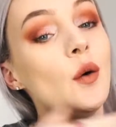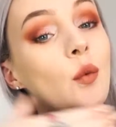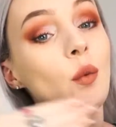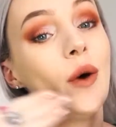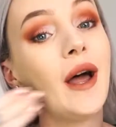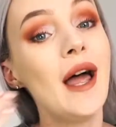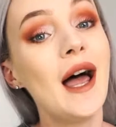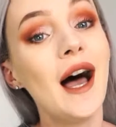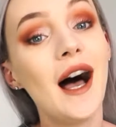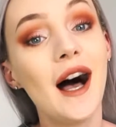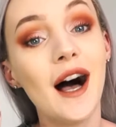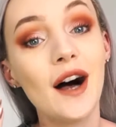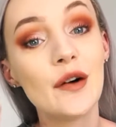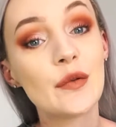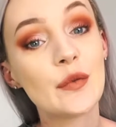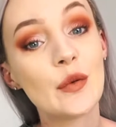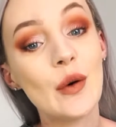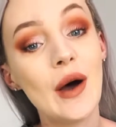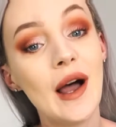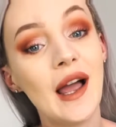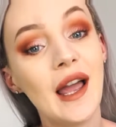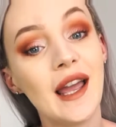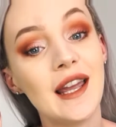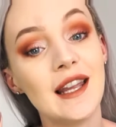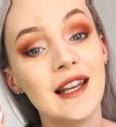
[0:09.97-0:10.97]
We're
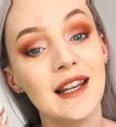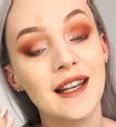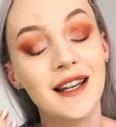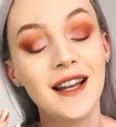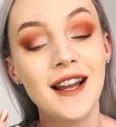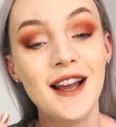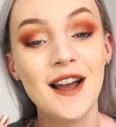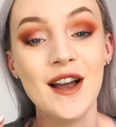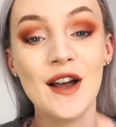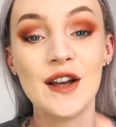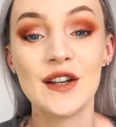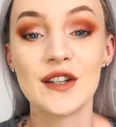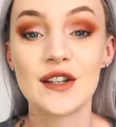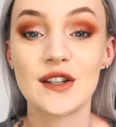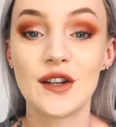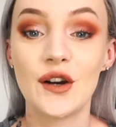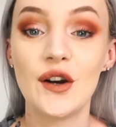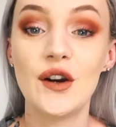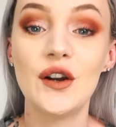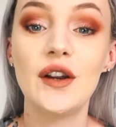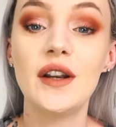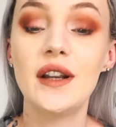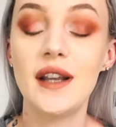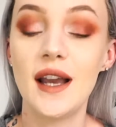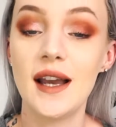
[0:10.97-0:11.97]
halfway. So
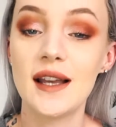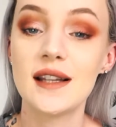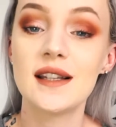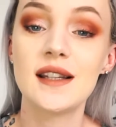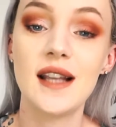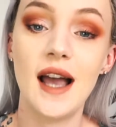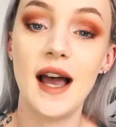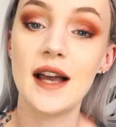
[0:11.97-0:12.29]
yes,